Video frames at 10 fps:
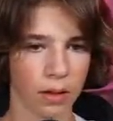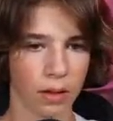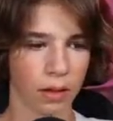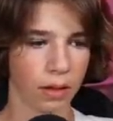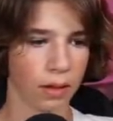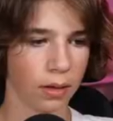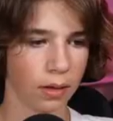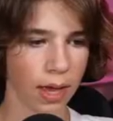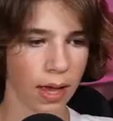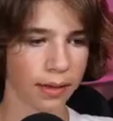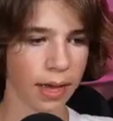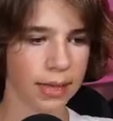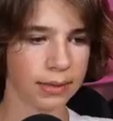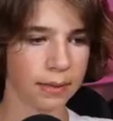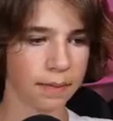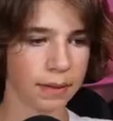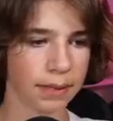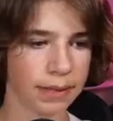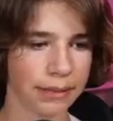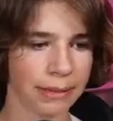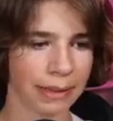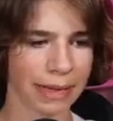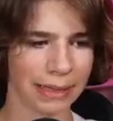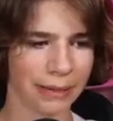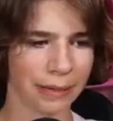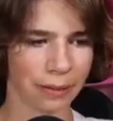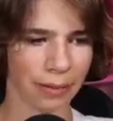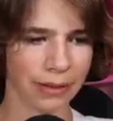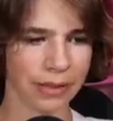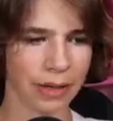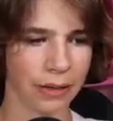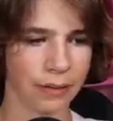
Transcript: But. Yeah, guys, because it's, it's it wasn't a